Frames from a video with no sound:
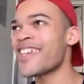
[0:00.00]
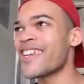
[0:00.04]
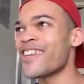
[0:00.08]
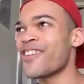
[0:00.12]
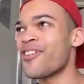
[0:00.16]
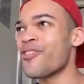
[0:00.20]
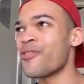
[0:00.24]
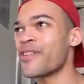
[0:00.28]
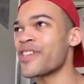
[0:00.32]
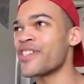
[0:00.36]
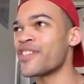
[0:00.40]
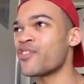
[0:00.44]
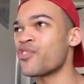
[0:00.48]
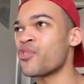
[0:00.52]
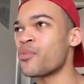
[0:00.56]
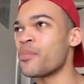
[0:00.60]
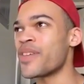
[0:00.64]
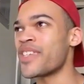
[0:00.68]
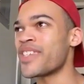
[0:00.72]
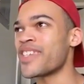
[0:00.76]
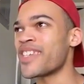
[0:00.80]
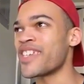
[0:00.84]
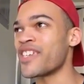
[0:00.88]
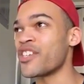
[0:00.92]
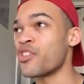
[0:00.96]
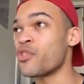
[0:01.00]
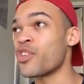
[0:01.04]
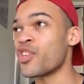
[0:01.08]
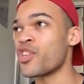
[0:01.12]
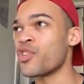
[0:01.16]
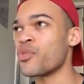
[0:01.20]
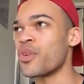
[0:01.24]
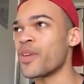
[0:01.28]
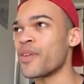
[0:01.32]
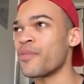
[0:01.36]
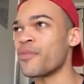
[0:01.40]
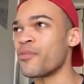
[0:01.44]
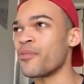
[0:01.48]
said no, he's too busy, and you
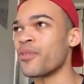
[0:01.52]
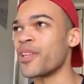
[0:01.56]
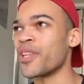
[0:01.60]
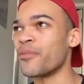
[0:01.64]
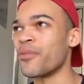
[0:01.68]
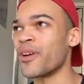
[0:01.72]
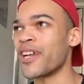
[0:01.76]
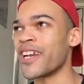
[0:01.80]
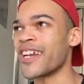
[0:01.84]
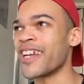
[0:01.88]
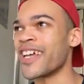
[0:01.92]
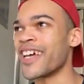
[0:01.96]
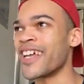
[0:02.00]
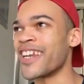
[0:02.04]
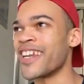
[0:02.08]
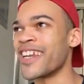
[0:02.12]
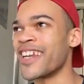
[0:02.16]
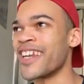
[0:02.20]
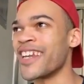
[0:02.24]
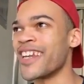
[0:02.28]
can do it if you really want it done.